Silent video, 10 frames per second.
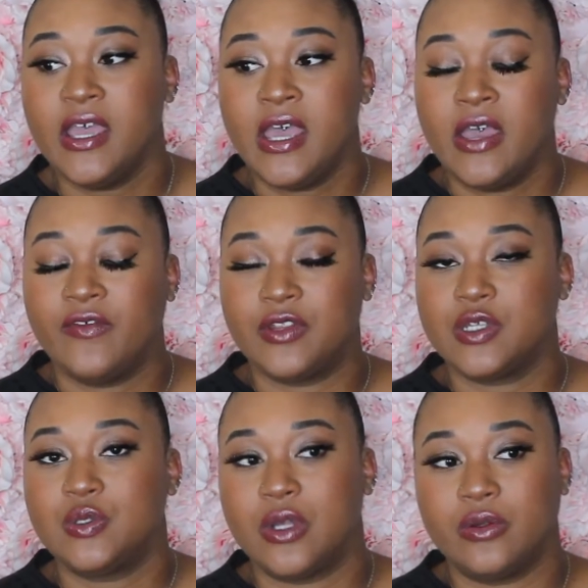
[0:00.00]
For
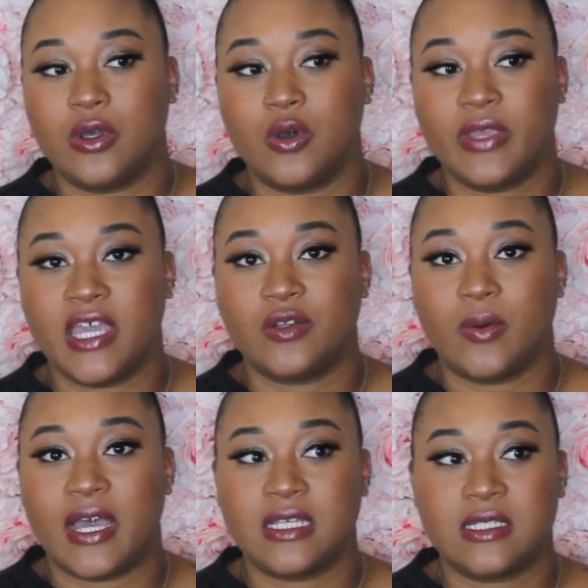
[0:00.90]
those who don't know, candle
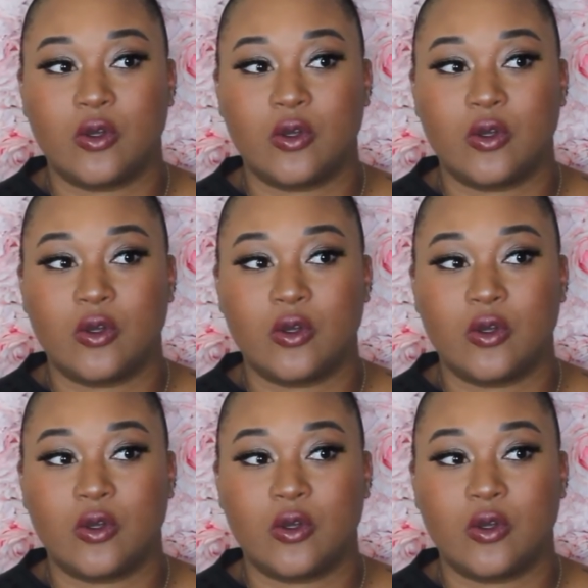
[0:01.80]
wax,